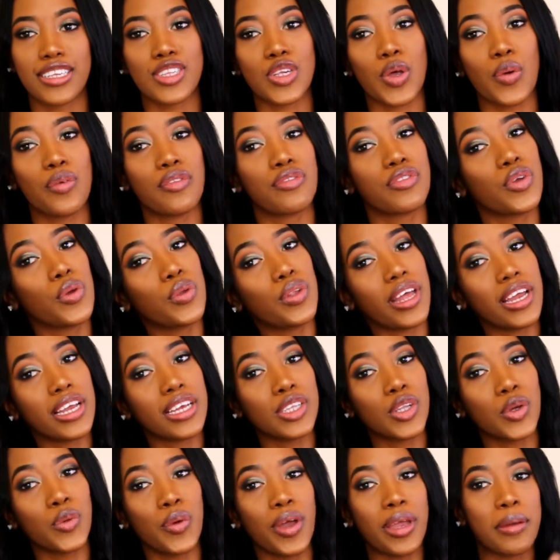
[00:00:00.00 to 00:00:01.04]
So if you
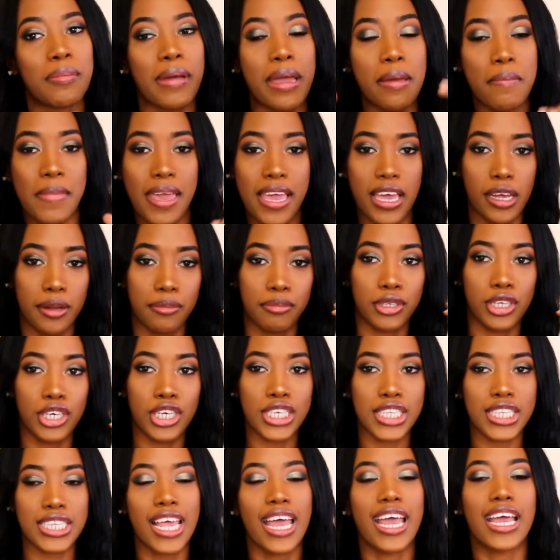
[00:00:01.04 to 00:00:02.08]
like the way my makeup
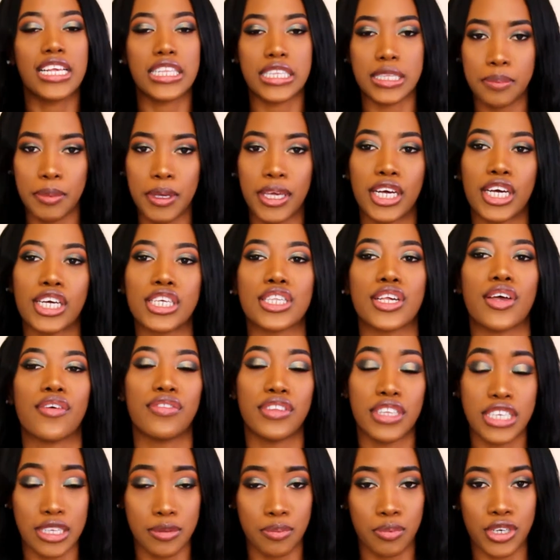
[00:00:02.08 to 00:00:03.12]
looks, it's because of
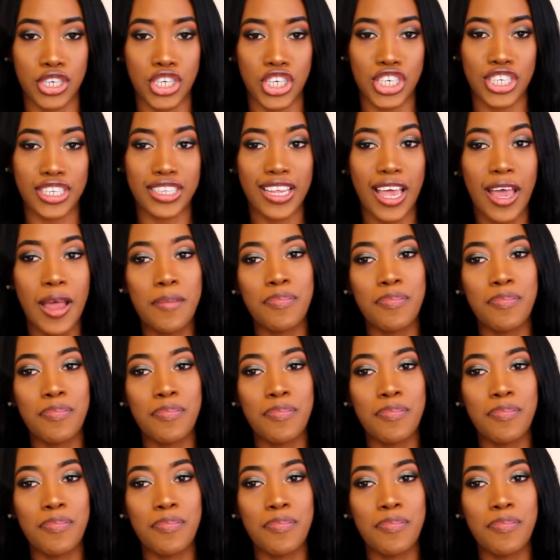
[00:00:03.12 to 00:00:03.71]
these brushes.